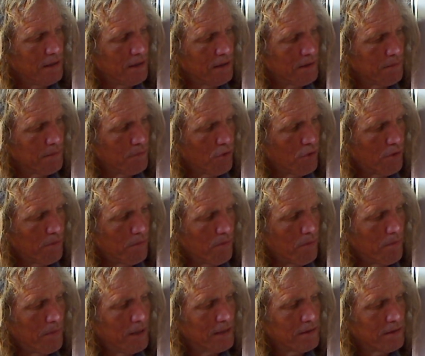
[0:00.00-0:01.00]
and the more
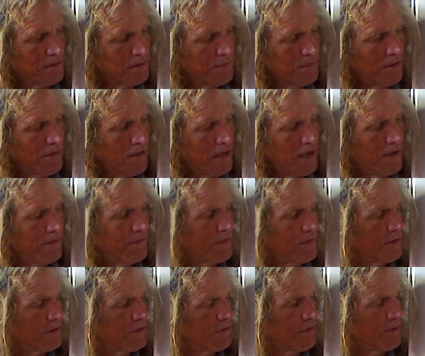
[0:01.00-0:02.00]
momentum they'll have
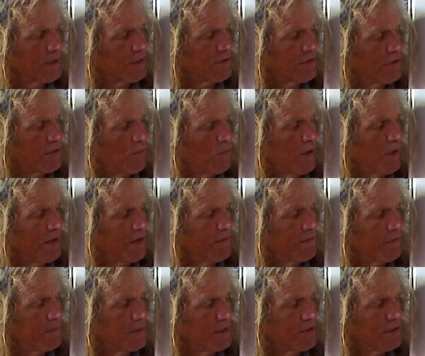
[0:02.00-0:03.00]
in the direction away
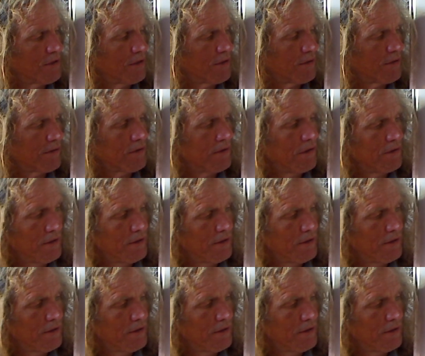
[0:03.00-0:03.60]
from each other.